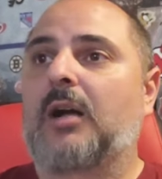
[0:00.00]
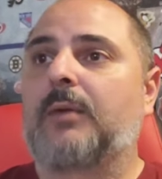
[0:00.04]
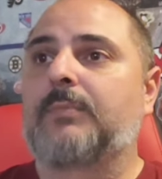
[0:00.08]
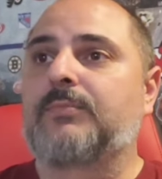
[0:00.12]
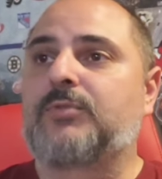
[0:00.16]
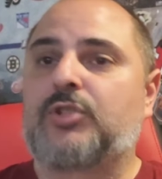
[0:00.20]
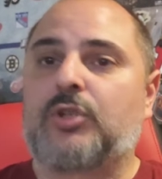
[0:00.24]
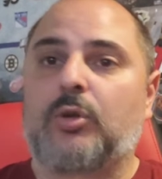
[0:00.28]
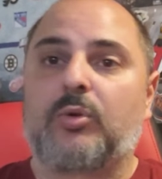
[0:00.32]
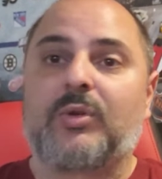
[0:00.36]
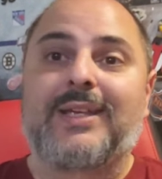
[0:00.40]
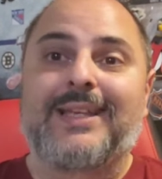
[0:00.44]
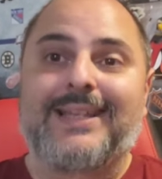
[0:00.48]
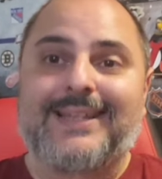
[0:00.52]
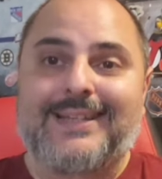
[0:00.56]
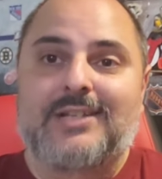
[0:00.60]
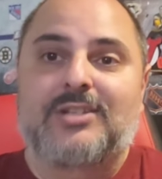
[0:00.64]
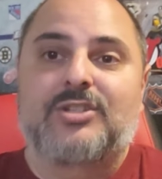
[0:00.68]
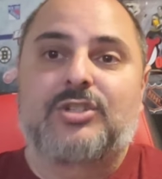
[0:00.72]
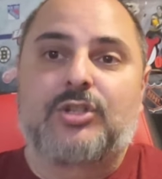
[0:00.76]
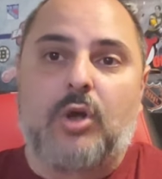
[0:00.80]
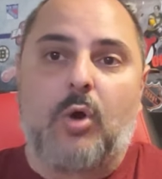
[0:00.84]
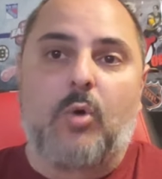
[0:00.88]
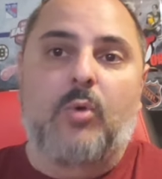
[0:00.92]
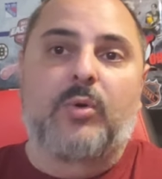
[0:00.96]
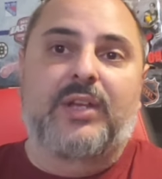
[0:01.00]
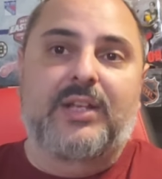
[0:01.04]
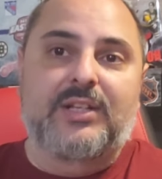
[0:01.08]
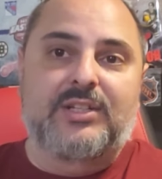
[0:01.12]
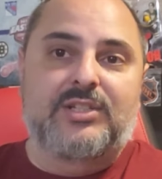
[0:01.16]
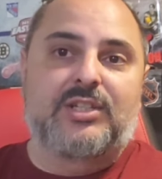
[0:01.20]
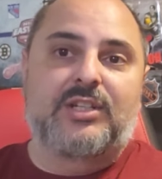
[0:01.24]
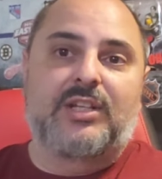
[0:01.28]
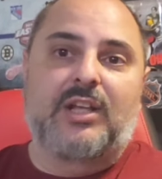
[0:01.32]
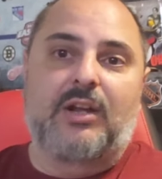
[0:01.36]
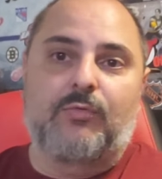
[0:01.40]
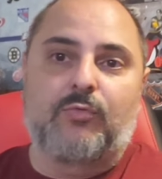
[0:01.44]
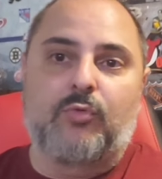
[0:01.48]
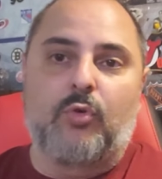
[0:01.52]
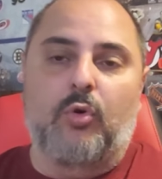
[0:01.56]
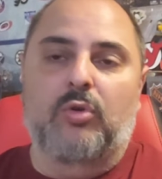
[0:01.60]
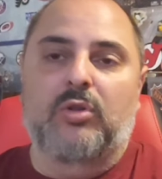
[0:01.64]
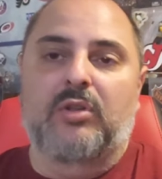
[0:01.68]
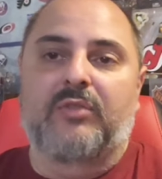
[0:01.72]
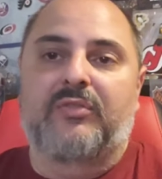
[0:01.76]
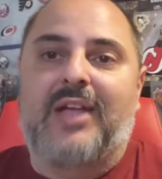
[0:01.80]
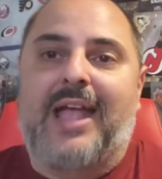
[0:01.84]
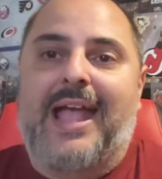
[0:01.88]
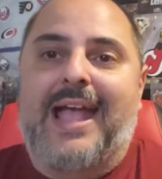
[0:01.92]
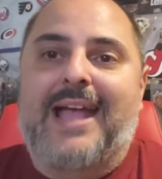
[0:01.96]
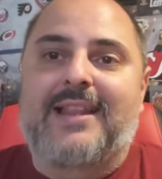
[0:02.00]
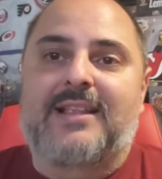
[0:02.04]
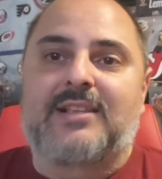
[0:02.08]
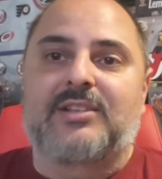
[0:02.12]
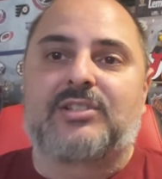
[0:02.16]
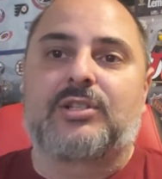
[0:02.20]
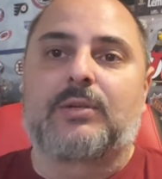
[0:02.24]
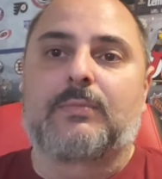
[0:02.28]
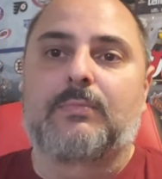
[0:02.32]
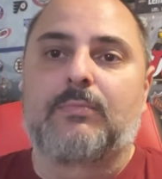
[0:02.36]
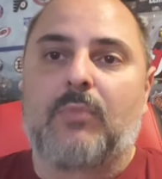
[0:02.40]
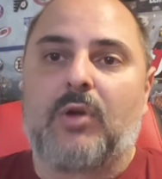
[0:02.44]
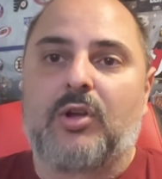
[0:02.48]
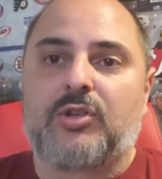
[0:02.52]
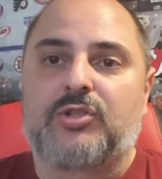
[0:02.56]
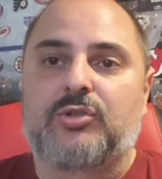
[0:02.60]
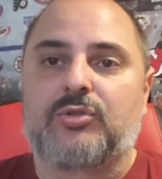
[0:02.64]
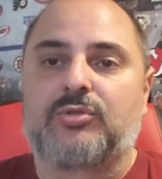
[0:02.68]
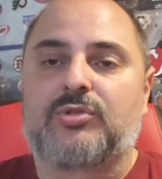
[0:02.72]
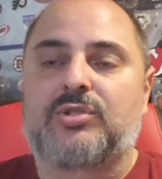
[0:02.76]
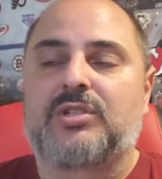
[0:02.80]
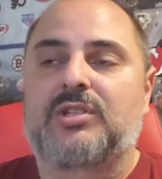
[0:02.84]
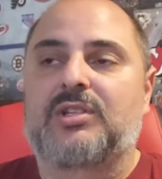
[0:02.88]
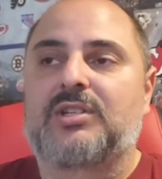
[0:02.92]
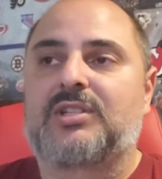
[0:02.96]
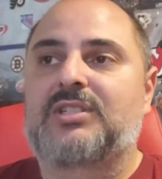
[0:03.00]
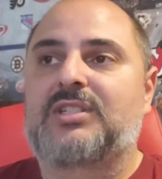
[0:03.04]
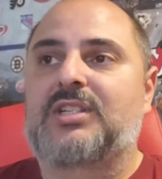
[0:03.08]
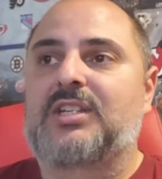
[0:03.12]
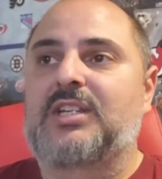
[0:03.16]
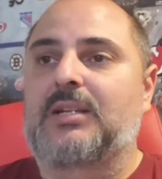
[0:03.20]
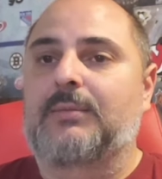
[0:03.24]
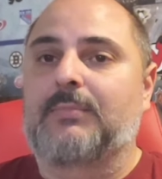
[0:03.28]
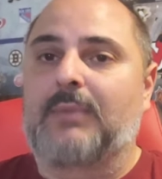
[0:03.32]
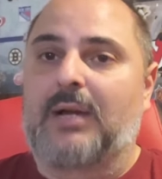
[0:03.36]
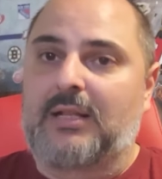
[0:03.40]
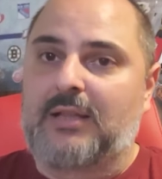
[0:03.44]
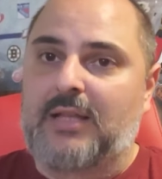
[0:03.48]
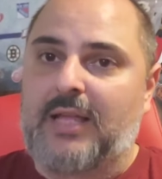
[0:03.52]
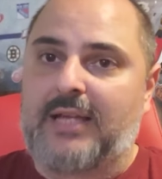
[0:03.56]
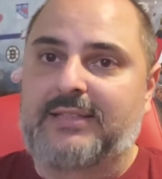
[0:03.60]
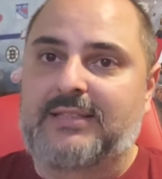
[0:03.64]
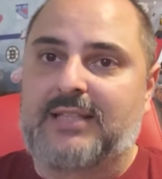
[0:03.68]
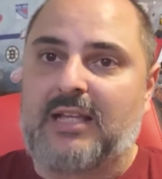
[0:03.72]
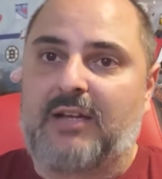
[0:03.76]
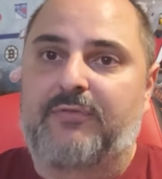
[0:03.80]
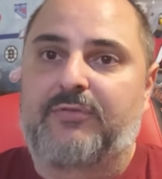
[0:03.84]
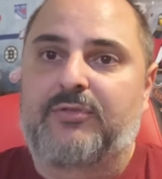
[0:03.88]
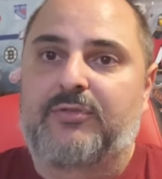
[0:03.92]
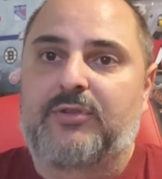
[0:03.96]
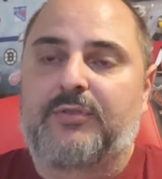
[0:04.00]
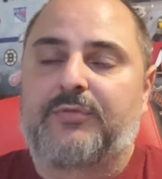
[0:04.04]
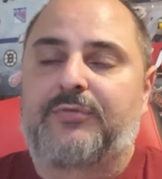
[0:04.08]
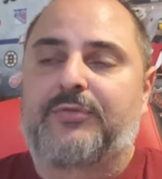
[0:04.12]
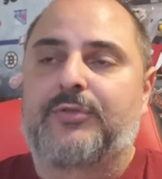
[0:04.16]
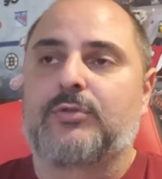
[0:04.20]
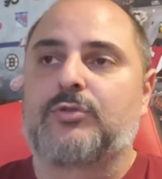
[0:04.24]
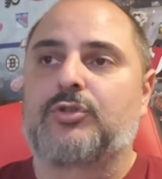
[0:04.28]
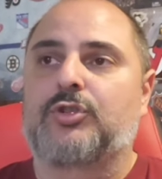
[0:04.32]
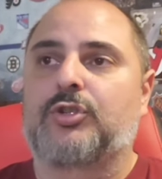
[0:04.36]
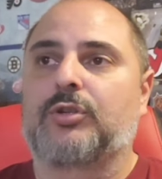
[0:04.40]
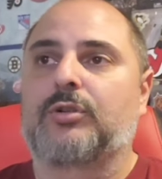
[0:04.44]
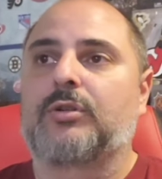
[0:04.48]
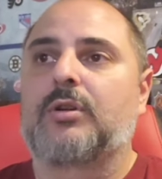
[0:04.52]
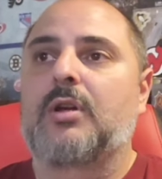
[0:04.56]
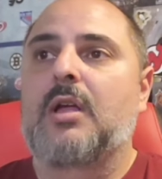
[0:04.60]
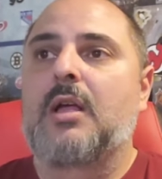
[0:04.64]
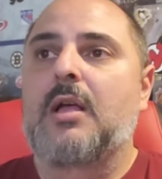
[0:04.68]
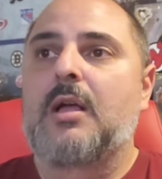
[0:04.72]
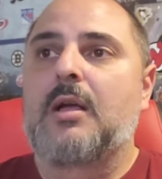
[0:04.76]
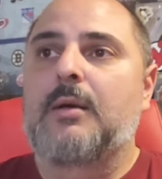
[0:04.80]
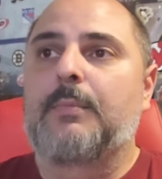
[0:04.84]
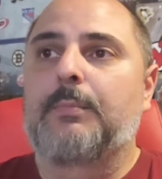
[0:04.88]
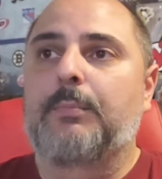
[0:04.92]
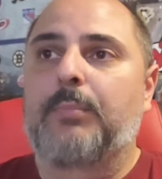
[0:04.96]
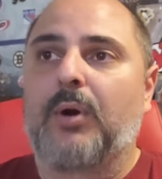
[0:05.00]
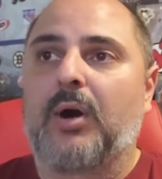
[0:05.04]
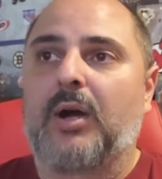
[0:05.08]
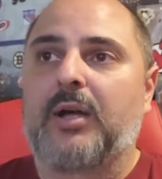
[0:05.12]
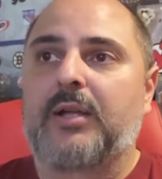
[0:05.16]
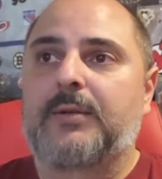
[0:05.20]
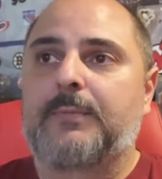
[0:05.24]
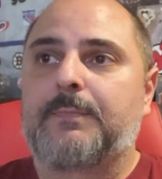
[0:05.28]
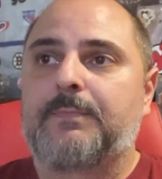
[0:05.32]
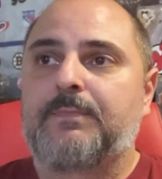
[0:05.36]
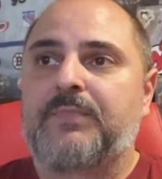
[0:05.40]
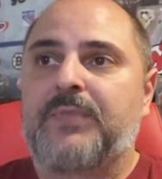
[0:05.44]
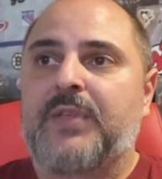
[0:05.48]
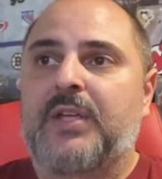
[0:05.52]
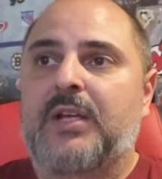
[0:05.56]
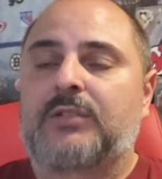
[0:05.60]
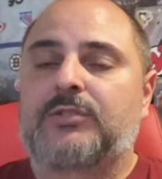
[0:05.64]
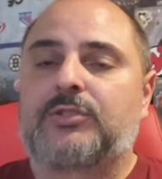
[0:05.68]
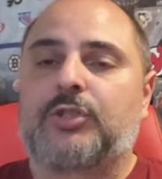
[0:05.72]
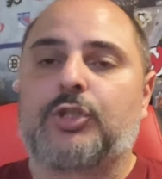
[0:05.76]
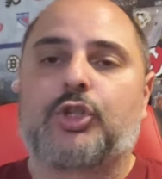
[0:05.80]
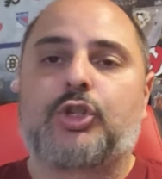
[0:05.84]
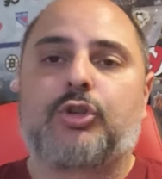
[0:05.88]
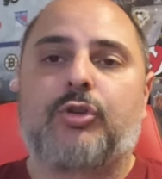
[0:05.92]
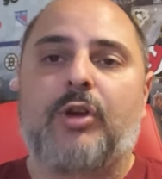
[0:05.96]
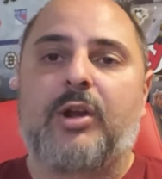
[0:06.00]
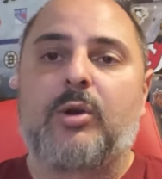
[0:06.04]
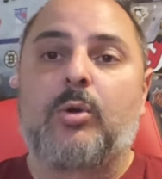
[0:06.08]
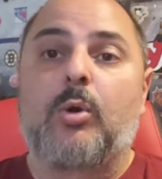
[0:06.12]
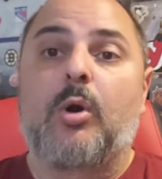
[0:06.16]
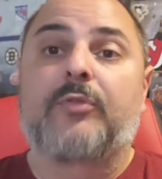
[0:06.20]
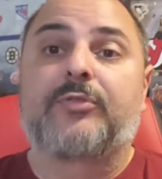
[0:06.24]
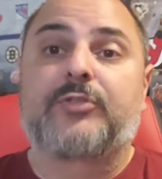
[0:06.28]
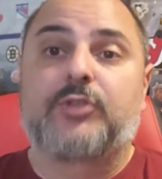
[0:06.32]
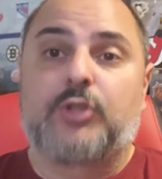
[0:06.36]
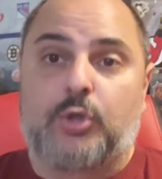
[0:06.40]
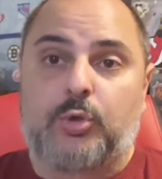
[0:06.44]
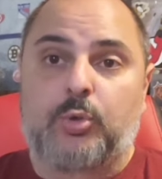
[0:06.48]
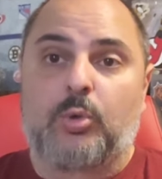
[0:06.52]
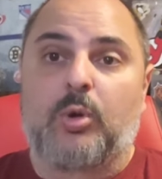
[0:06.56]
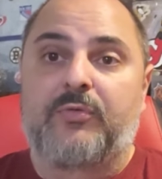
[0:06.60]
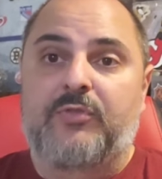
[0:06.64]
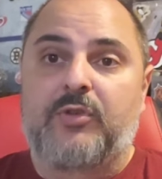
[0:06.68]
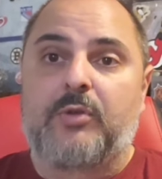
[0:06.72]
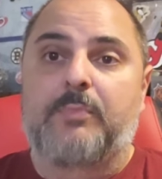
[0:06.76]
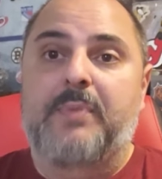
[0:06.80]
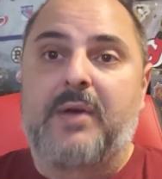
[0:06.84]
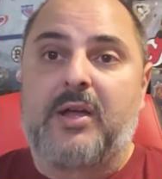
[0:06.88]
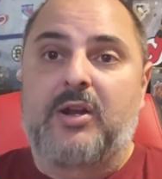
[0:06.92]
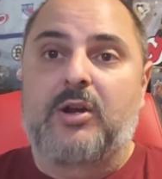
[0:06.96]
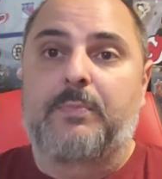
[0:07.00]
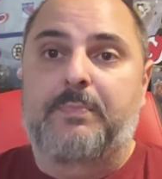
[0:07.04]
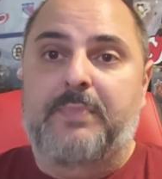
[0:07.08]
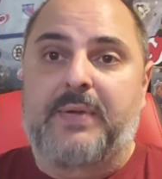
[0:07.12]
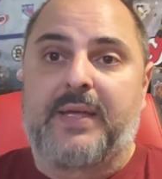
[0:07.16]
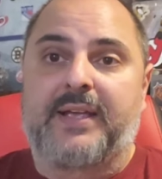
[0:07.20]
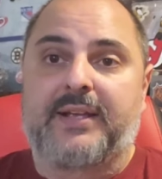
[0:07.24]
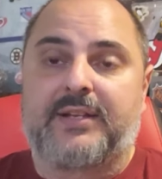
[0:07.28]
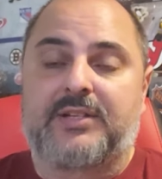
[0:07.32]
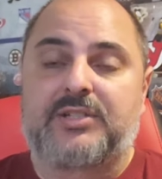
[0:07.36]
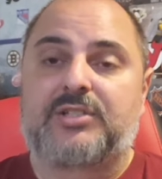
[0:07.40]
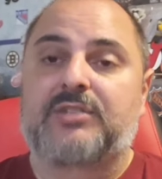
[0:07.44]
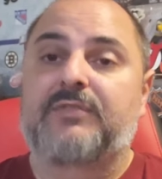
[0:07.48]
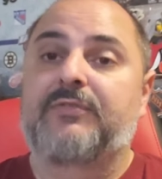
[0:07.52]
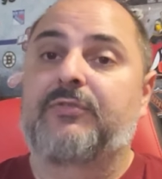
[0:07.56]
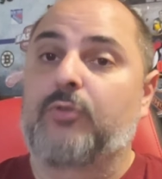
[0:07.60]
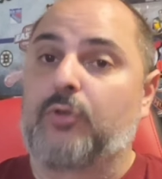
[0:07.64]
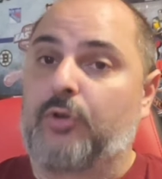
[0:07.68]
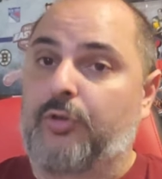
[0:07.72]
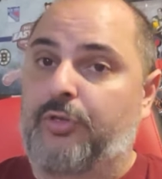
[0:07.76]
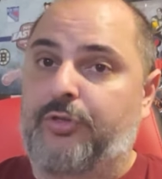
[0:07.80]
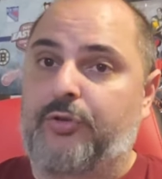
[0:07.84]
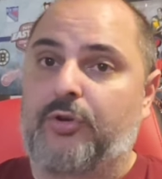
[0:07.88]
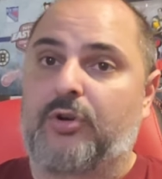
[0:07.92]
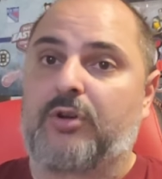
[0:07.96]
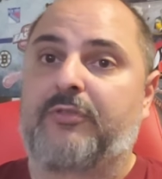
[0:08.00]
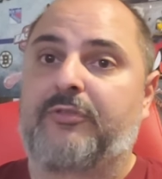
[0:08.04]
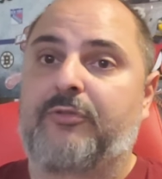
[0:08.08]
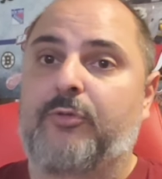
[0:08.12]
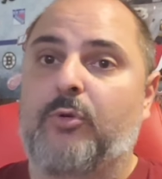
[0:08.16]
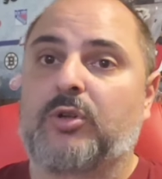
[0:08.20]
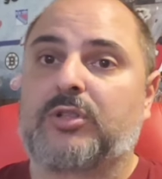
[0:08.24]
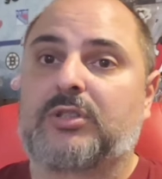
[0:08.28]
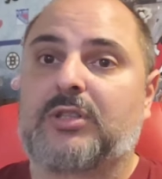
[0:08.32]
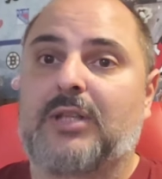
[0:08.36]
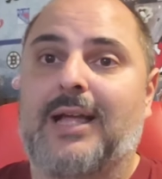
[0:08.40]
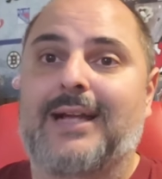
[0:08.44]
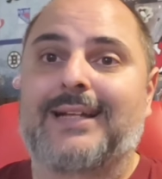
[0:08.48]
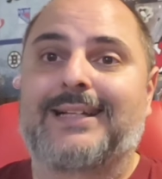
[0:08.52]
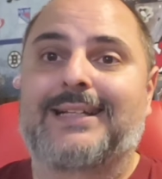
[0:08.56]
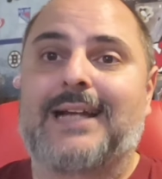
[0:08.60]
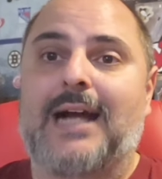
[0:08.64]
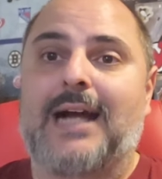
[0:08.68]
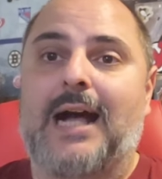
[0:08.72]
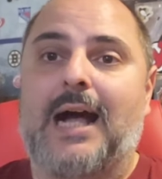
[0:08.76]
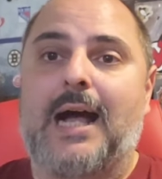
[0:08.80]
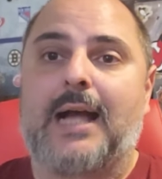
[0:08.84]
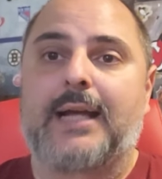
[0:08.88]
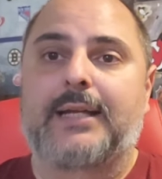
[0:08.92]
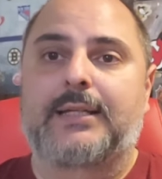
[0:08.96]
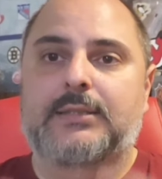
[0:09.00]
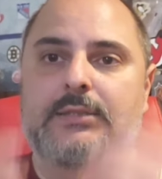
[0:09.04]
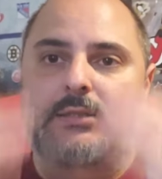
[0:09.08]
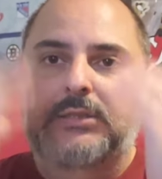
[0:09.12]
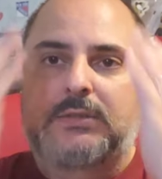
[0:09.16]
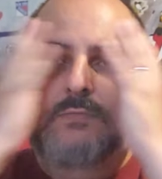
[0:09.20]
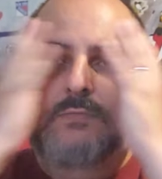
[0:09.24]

So he is going into that role of adding some muscle to this team. I like that for the future. But to trade off two of your better picks for a third, fourth line guy,